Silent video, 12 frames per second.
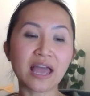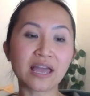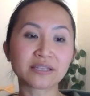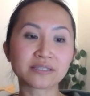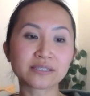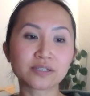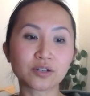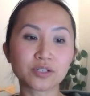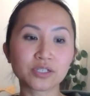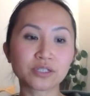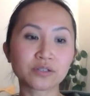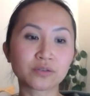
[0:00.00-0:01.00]
and
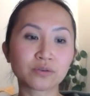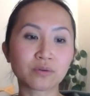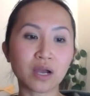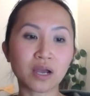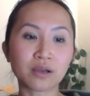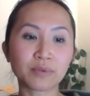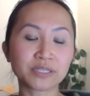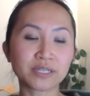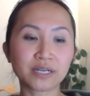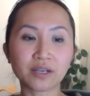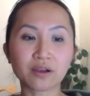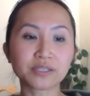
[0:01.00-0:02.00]
start to,
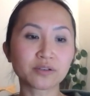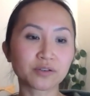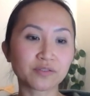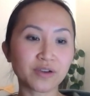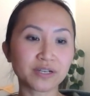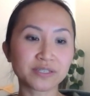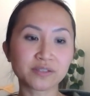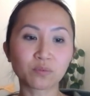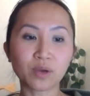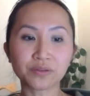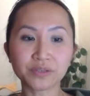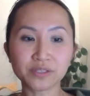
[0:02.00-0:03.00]
then I got certified as a
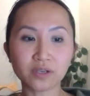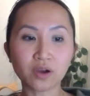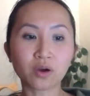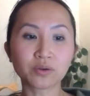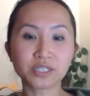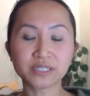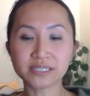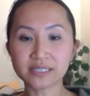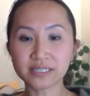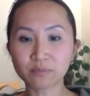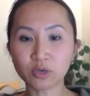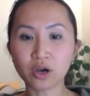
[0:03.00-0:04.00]
wellness coach, as a
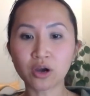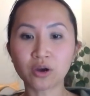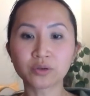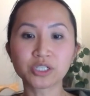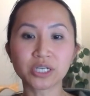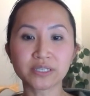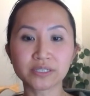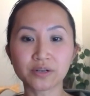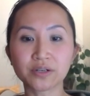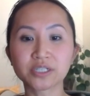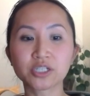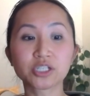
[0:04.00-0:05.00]
sleep coach, and
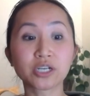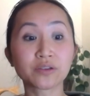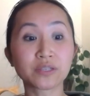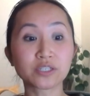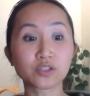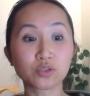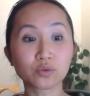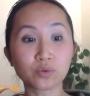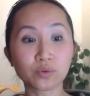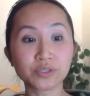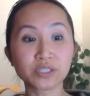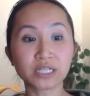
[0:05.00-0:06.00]
starting to share these
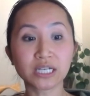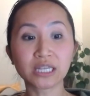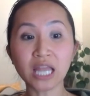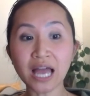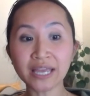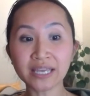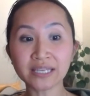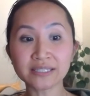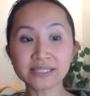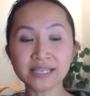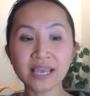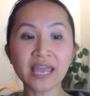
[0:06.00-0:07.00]
tools to
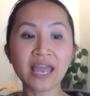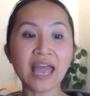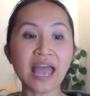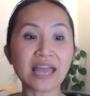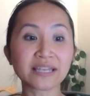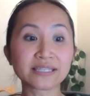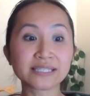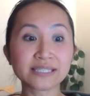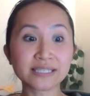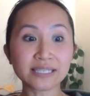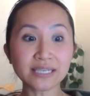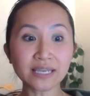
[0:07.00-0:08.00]
clients and
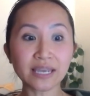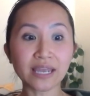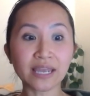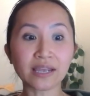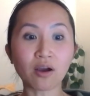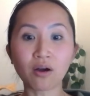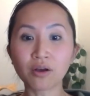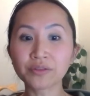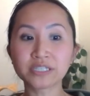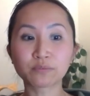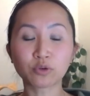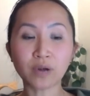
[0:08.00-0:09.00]
seeing all
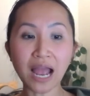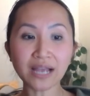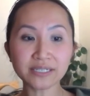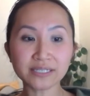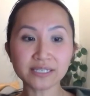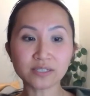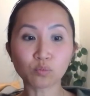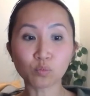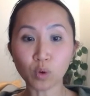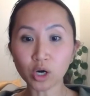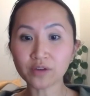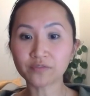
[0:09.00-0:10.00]
these practices
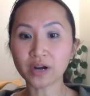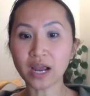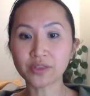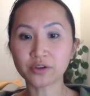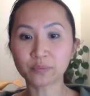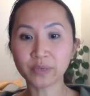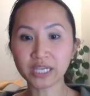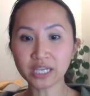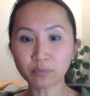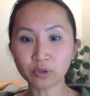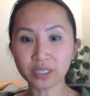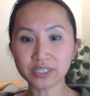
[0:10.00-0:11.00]
work for other
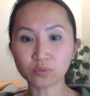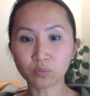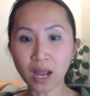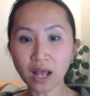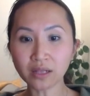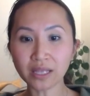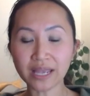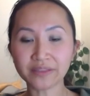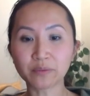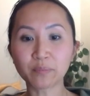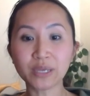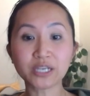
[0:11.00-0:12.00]
people as well.
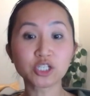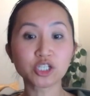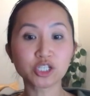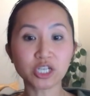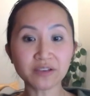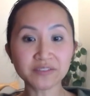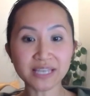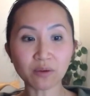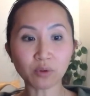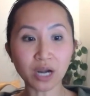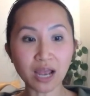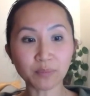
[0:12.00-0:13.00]
And the big shifts
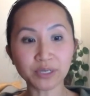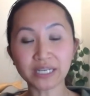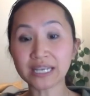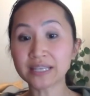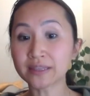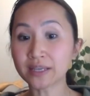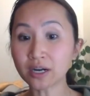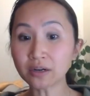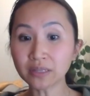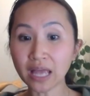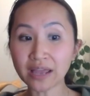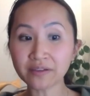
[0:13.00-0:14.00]
that were happening in
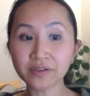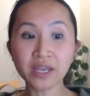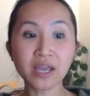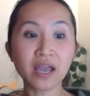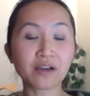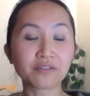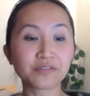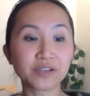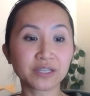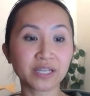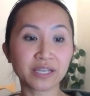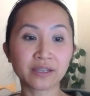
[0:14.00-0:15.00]
their life of
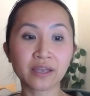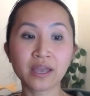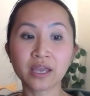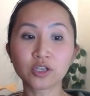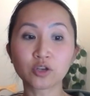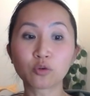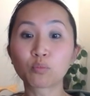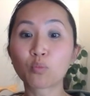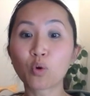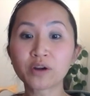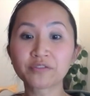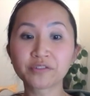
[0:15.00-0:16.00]
feeling, you know,
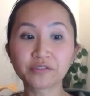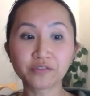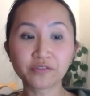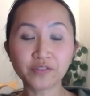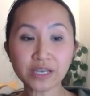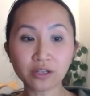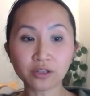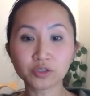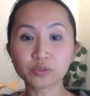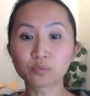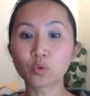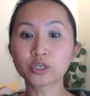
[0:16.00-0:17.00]
more
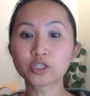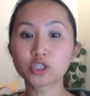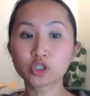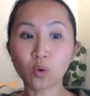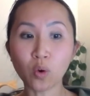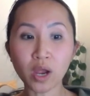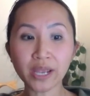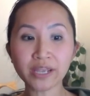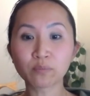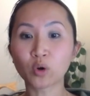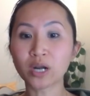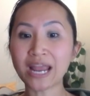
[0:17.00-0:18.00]
fulfilled, more
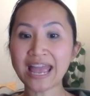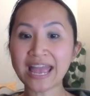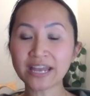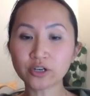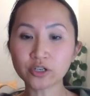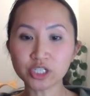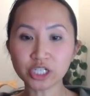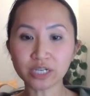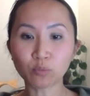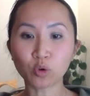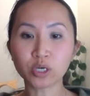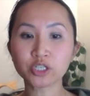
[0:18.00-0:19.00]
joy, more
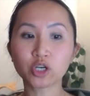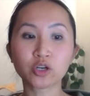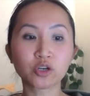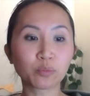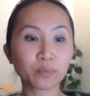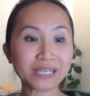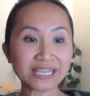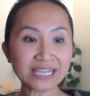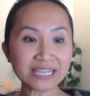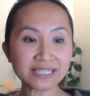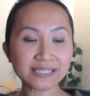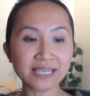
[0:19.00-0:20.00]
energy, more internal
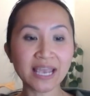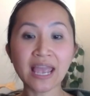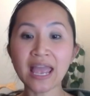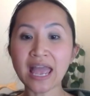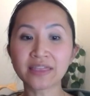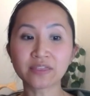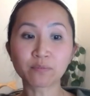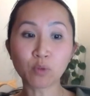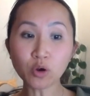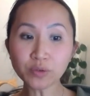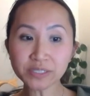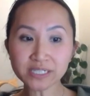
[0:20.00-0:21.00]
peace. And the
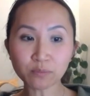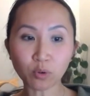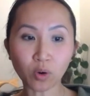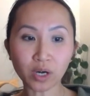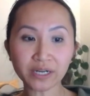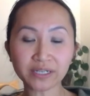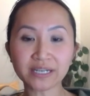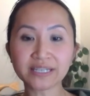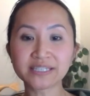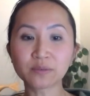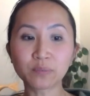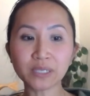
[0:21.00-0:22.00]
most important
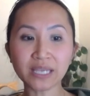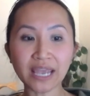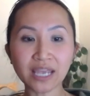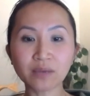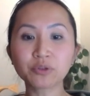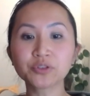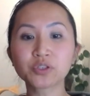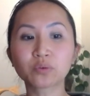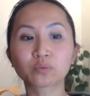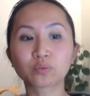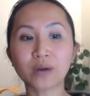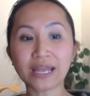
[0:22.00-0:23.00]
is to be able to
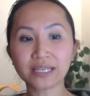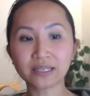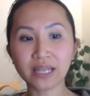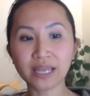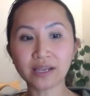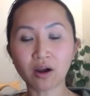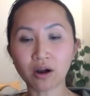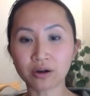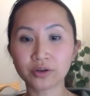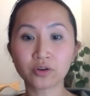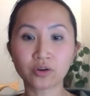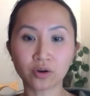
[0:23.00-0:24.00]
regulate
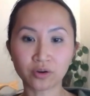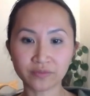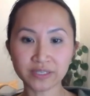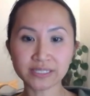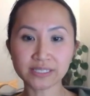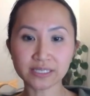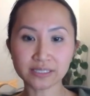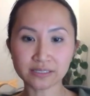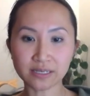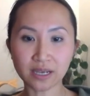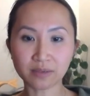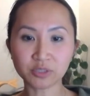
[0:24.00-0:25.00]
our nervous
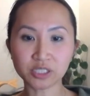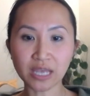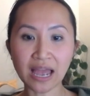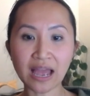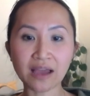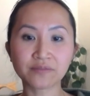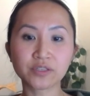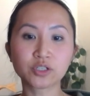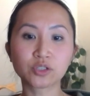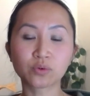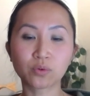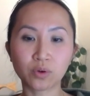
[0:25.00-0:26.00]
system, to have the
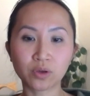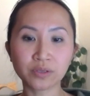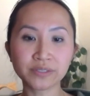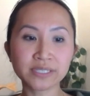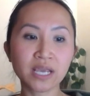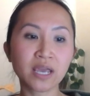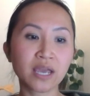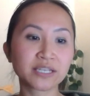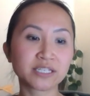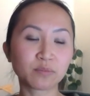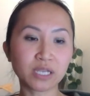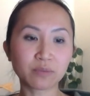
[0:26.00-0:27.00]
tools
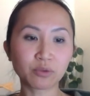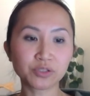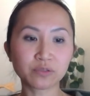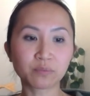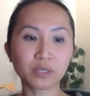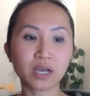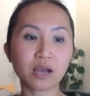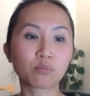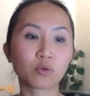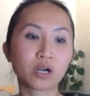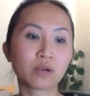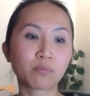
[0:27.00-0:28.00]
to be able to
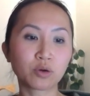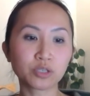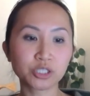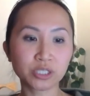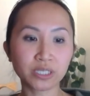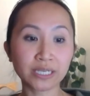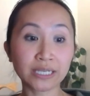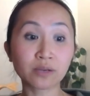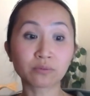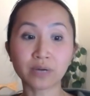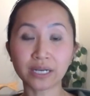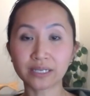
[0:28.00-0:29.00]
become more
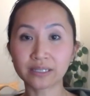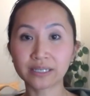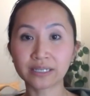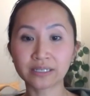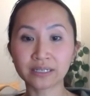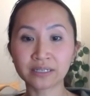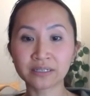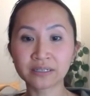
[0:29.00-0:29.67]
emotionally regulated.